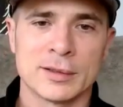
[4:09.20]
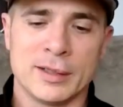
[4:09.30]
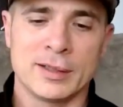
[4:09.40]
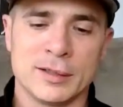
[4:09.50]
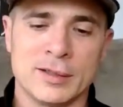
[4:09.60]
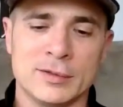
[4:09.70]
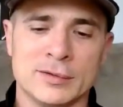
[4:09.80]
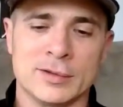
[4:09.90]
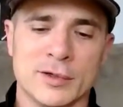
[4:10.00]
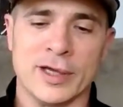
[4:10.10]
And
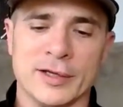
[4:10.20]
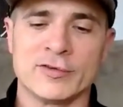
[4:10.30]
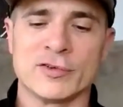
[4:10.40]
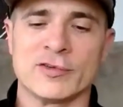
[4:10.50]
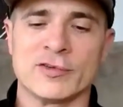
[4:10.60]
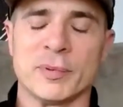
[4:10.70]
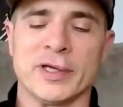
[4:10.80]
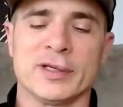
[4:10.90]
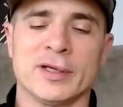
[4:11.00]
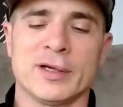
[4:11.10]
okay, so
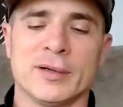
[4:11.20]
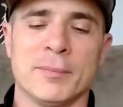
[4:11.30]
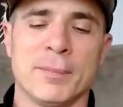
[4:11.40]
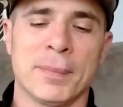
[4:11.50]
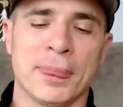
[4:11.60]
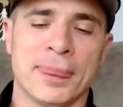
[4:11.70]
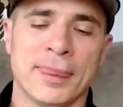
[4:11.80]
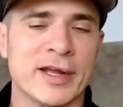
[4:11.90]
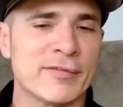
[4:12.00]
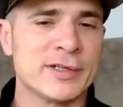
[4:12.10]
it's been
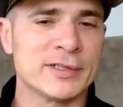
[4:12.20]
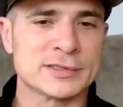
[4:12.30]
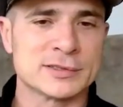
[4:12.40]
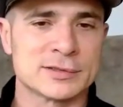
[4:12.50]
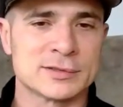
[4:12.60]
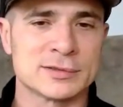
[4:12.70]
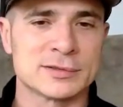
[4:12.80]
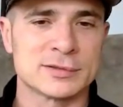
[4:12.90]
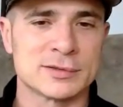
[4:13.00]
5.5 years.